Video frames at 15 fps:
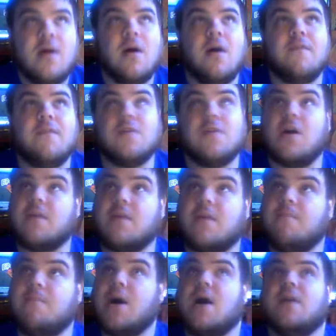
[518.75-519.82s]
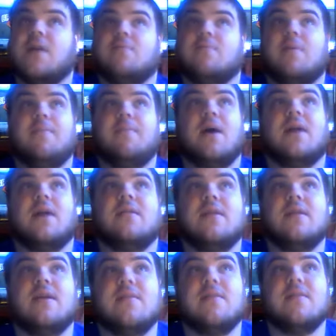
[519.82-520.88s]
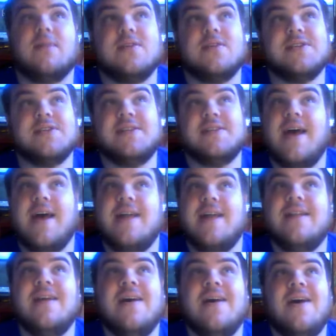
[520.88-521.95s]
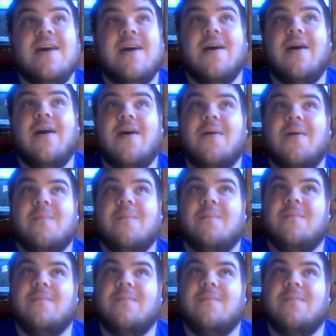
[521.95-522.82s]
If we're talking box, my box stick is my Surgeon 10. Um,